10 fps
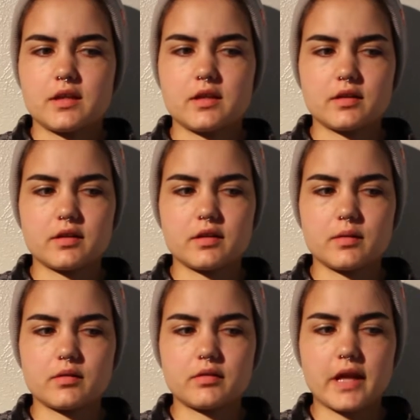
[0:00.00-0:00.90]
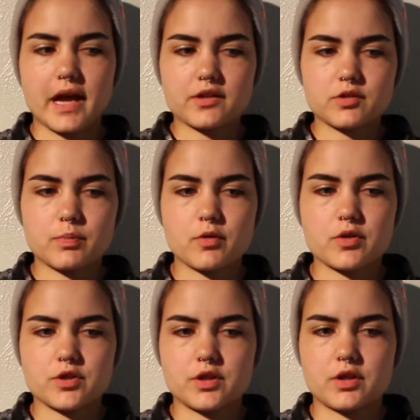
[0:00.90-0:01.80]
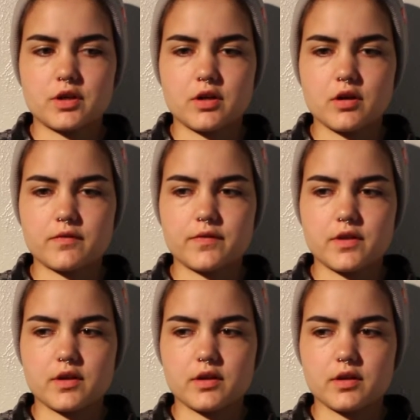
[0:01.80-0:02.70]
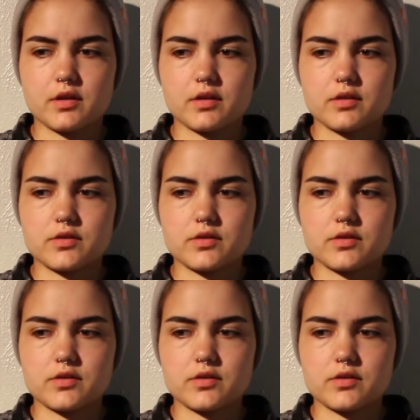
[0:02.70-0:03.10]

The last portion of the